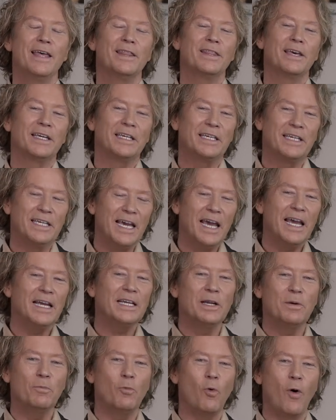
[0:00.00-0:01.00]
The
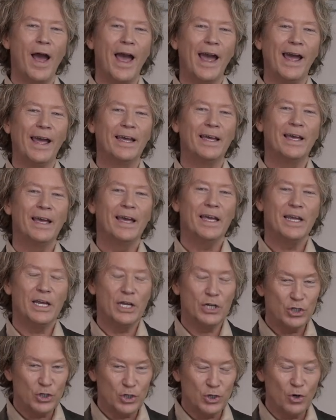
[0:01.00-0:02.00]
kingdom way
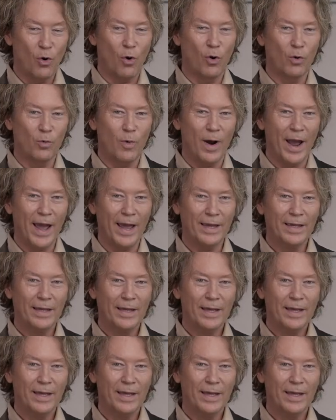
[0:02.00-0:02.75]
is your way.